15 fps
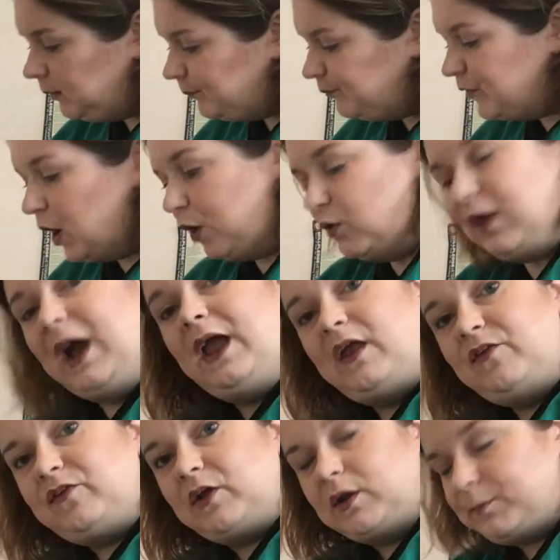No, that
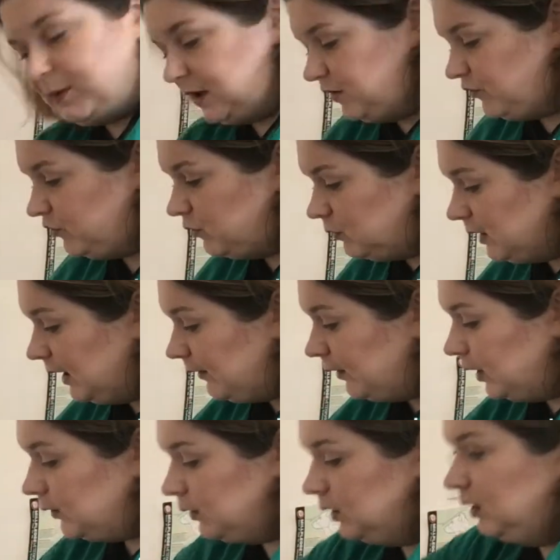is going to be too
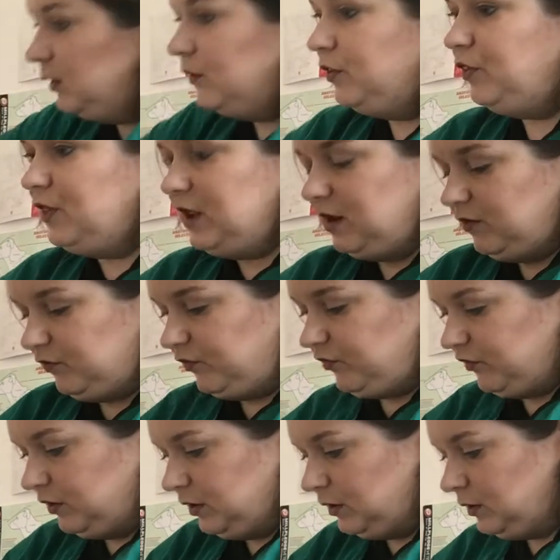narrow. This,